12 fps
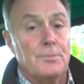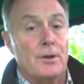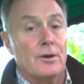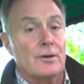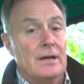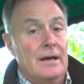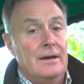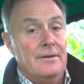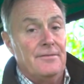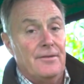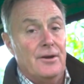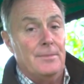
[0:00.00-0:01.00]
plug
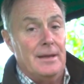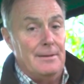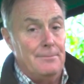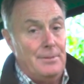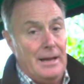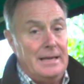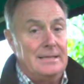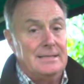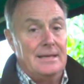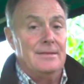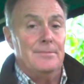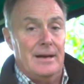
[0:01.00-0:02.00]
firmly in place
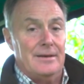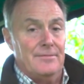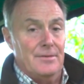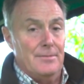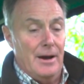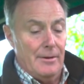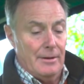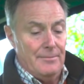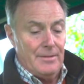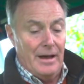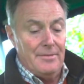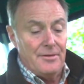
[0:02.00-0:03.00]
in the back of the mower.
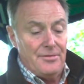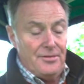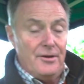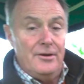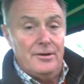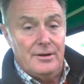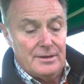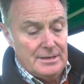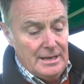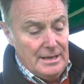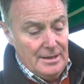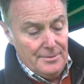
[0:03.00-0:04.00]
And the third
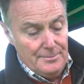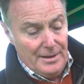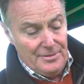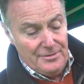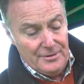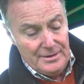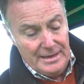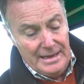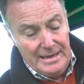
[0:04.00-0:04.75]
method